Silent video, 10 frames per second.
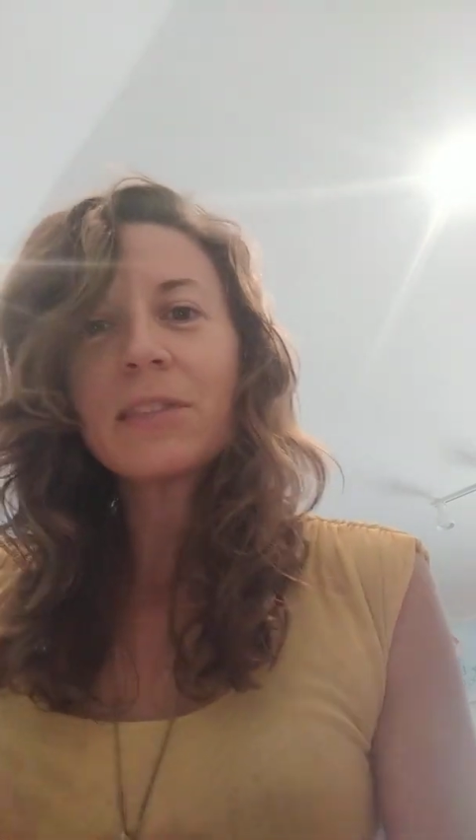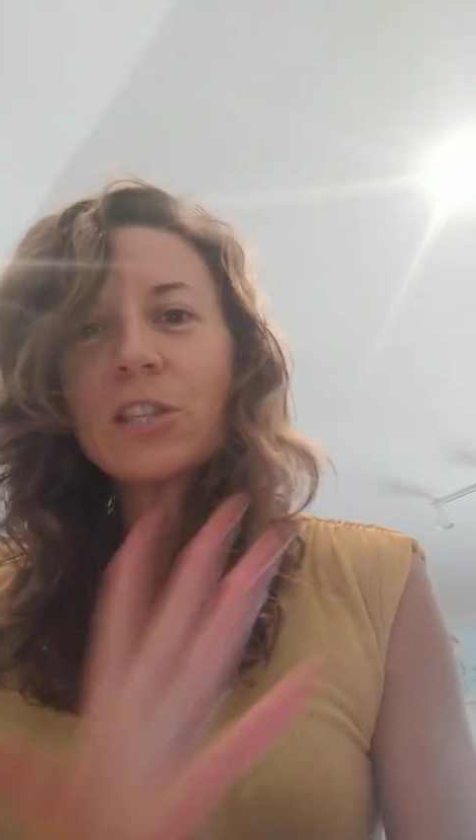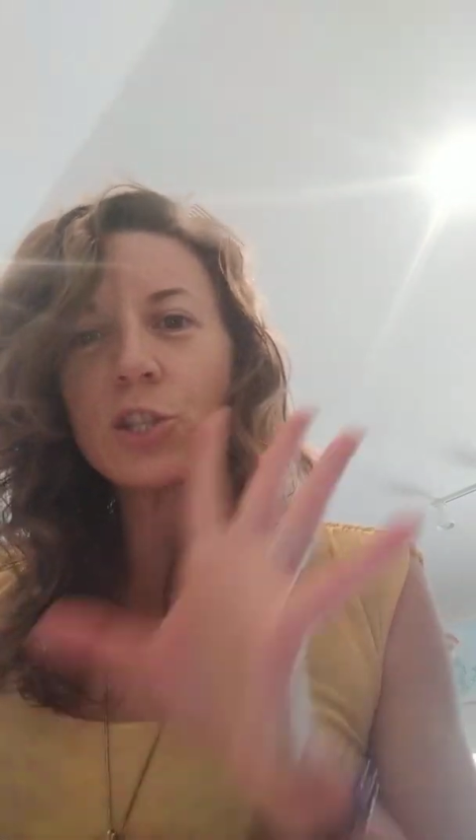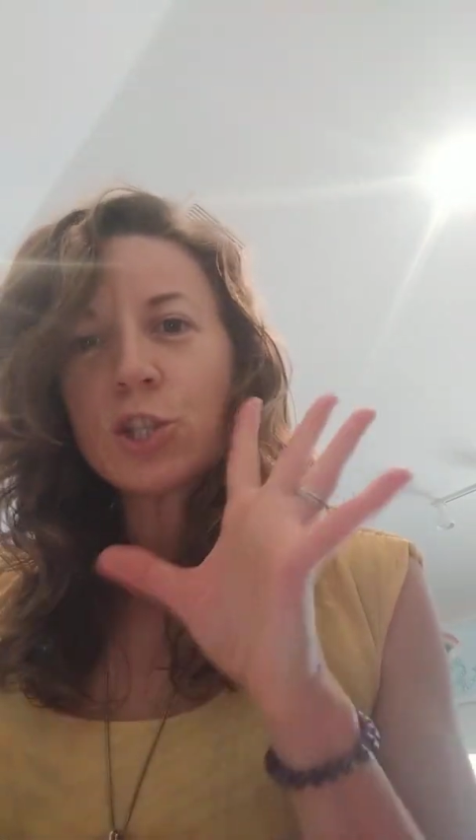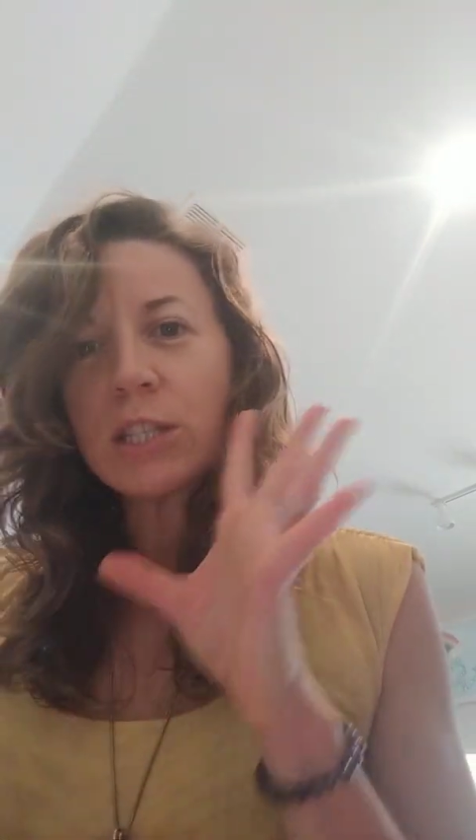
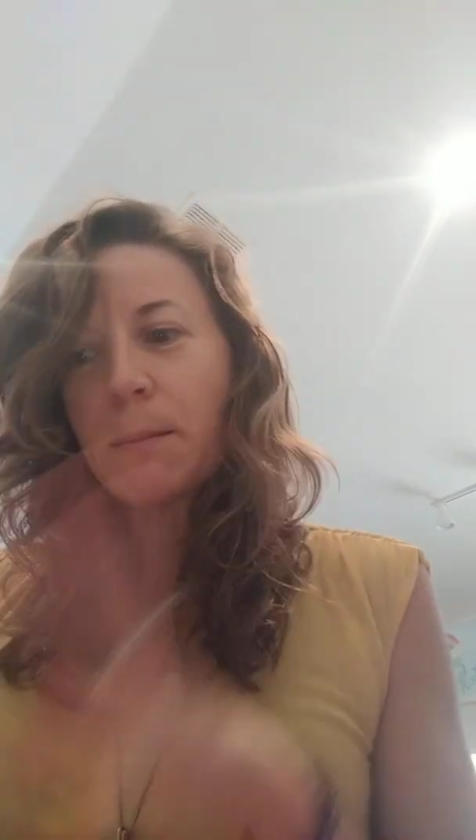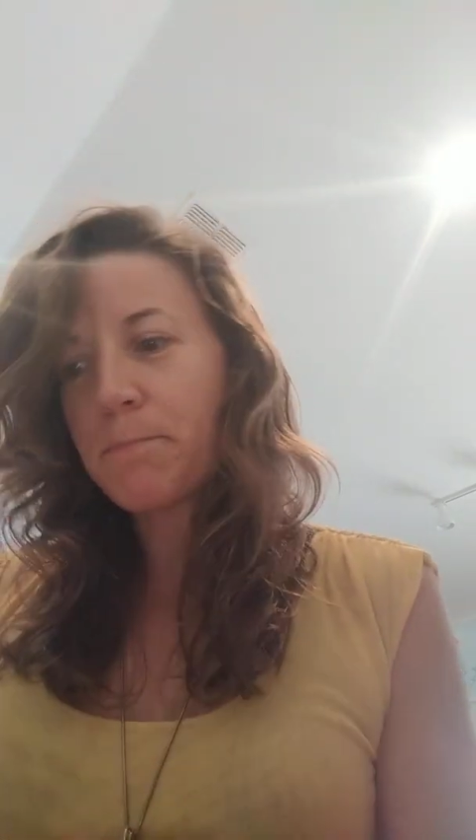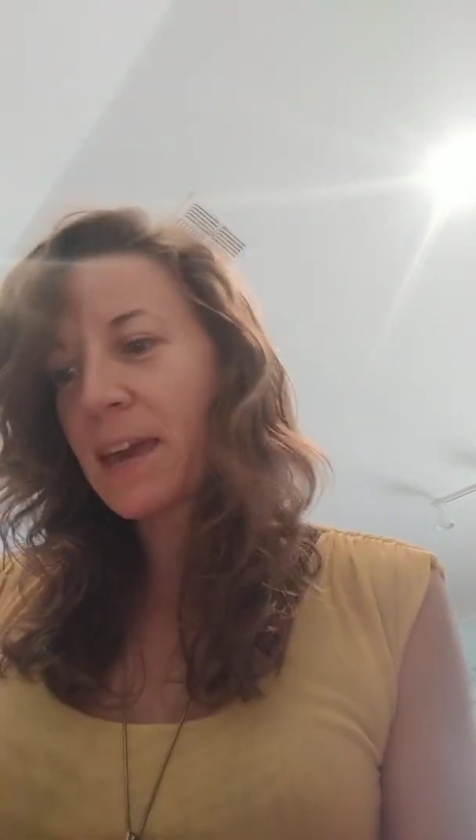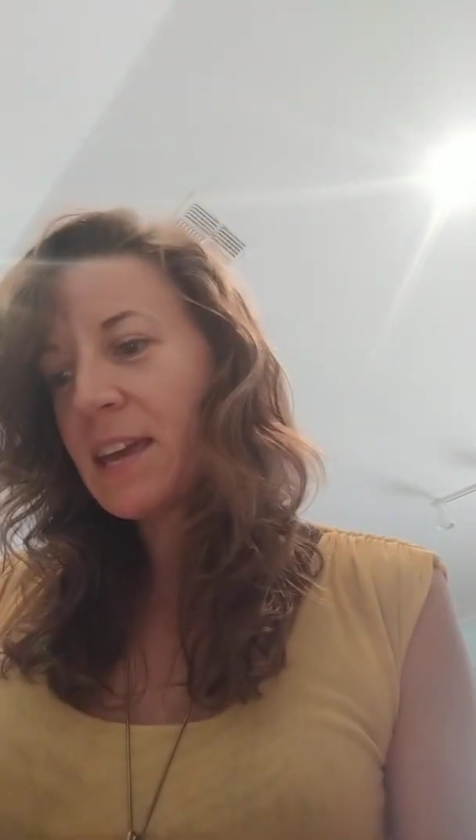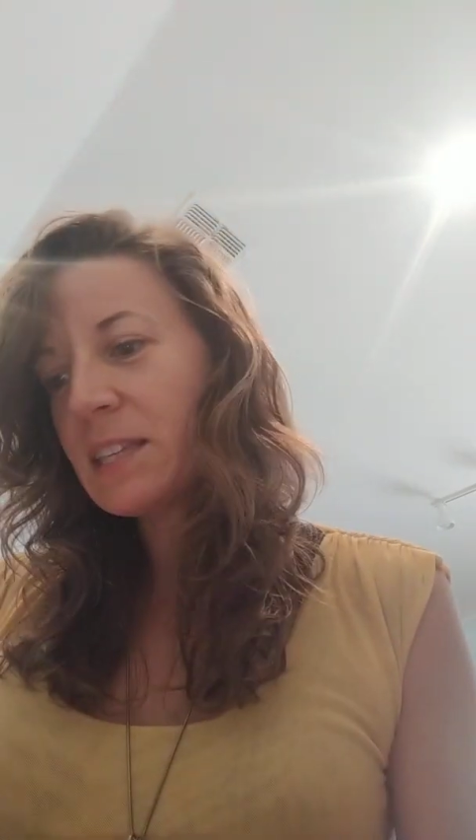This is just a
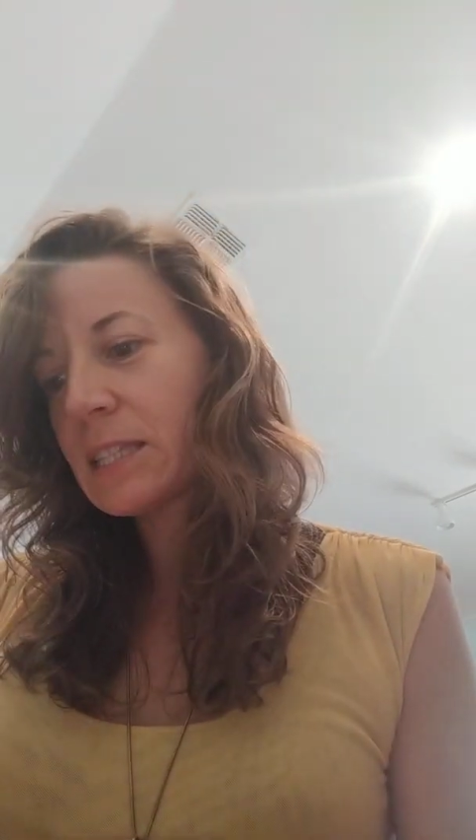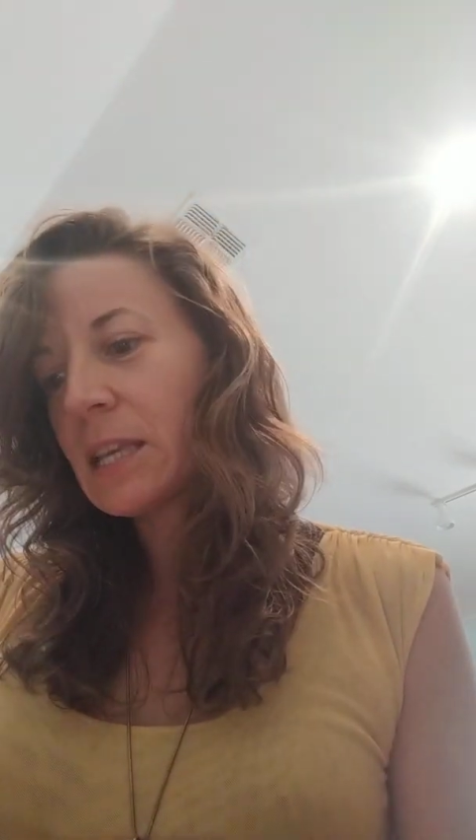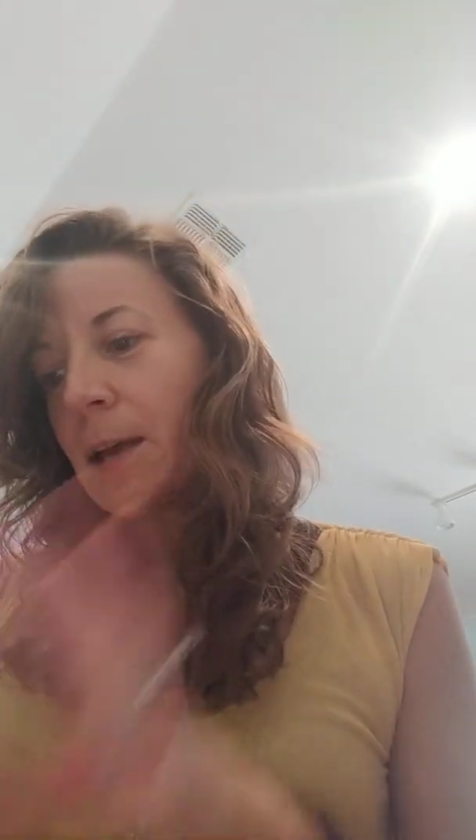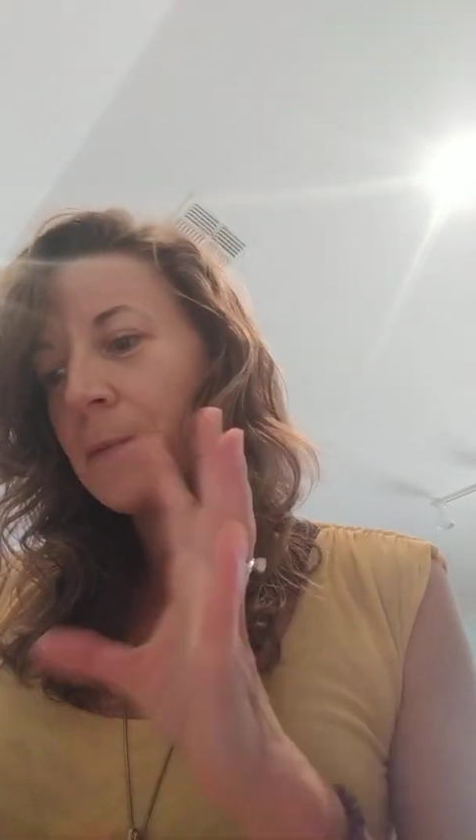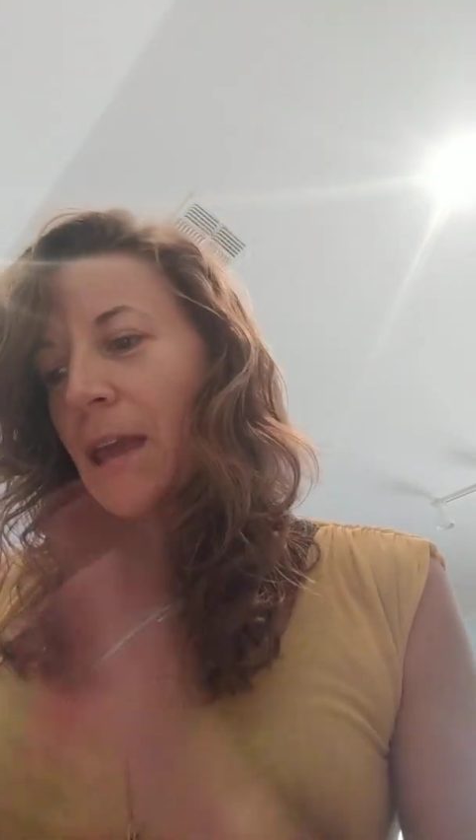base,
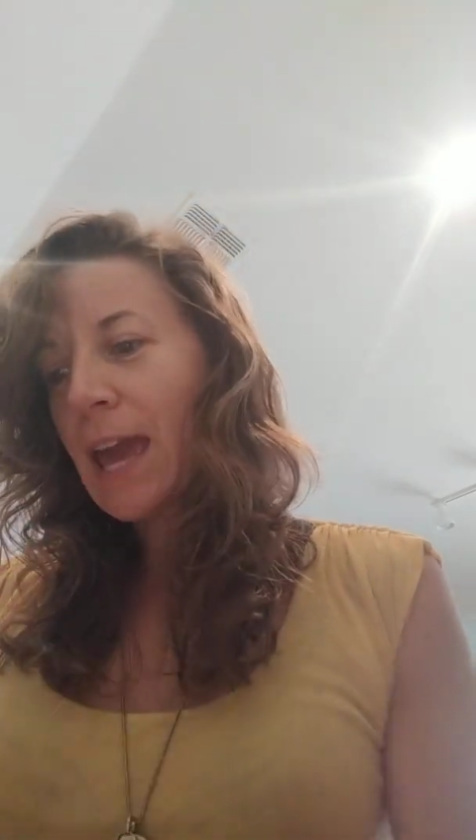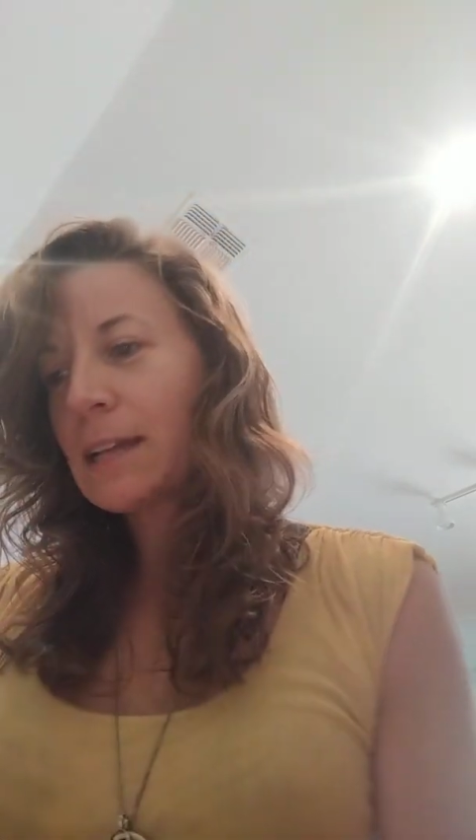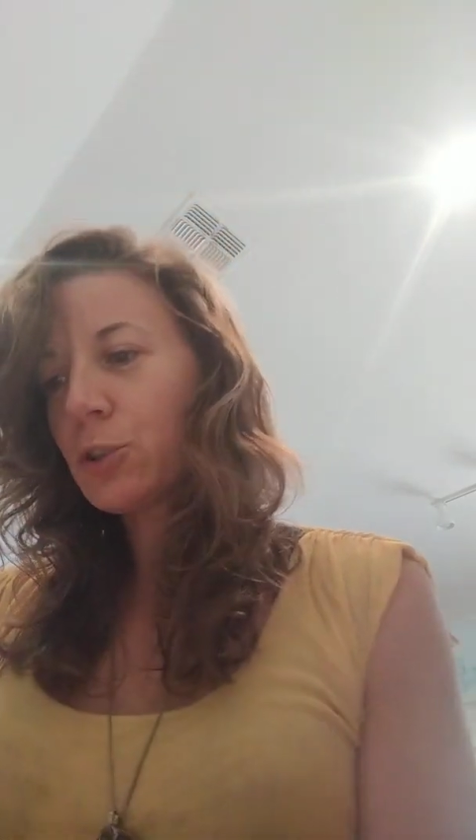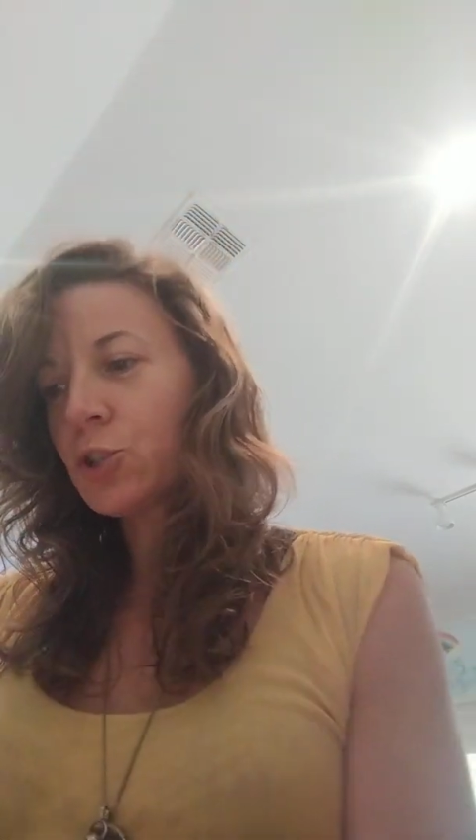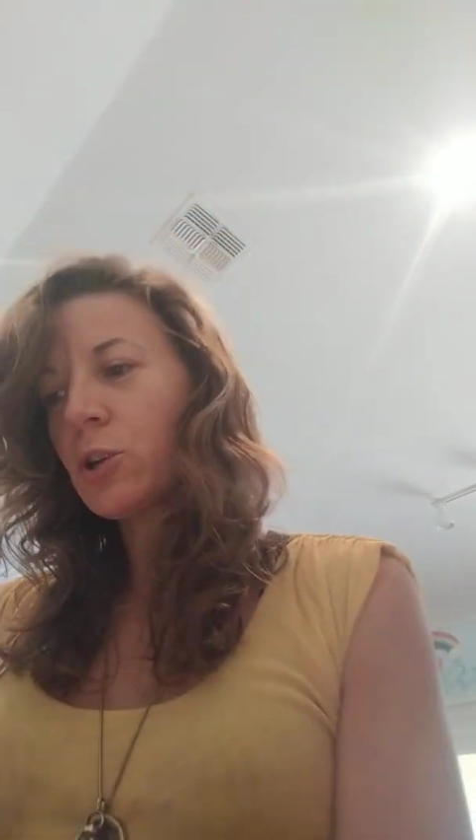
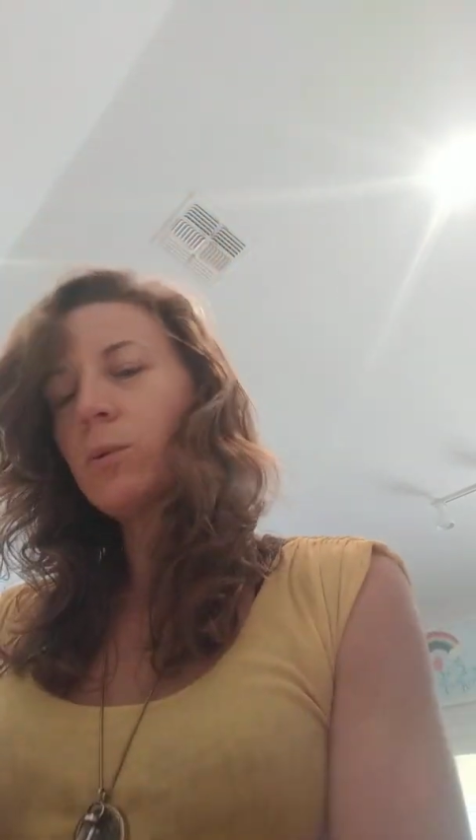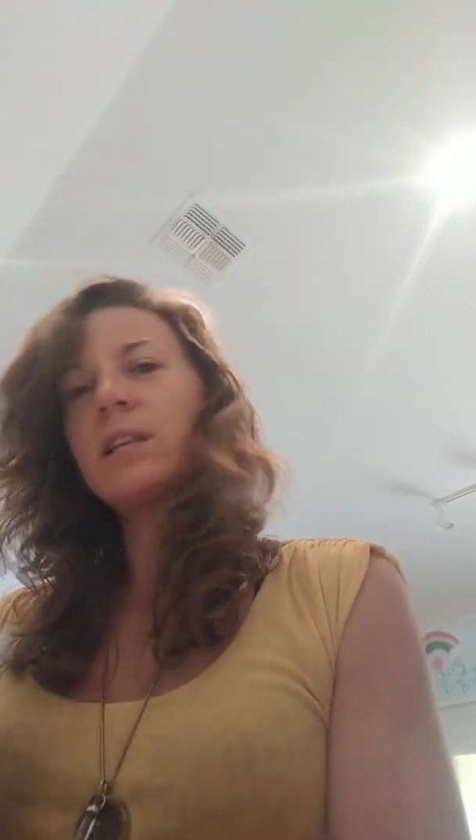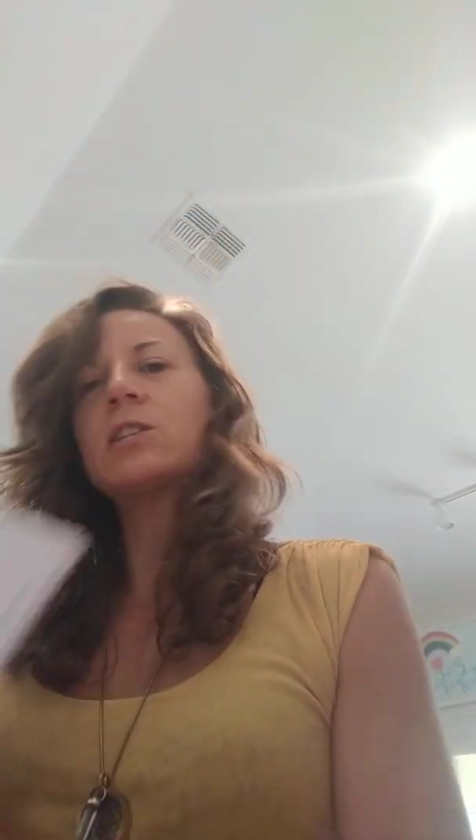and I'll show you what